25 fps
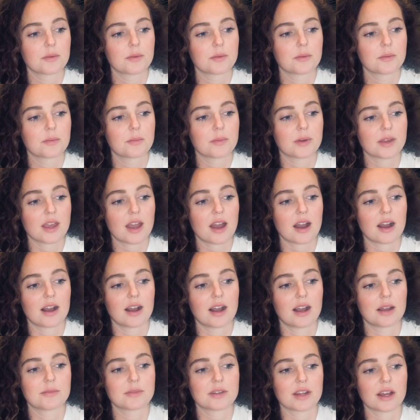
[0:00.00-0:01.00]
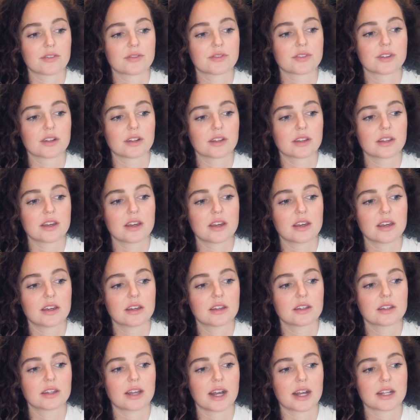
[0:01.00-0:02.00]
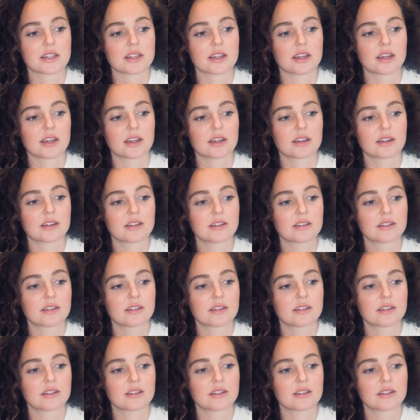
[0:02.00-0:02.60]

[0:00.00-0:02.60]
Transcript: But yeah, I'm definitely getting